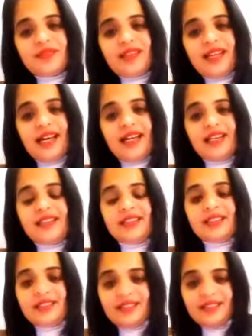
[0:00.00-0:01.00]
And
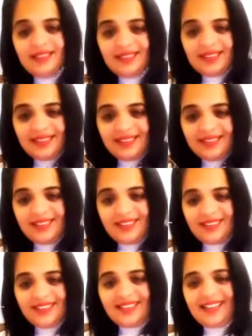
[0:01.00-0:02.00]
uh,
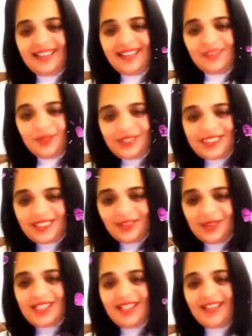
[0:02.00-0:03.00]
yeah, no
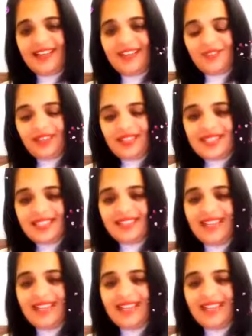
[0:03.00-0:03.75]
excuse. Yeah, NYC.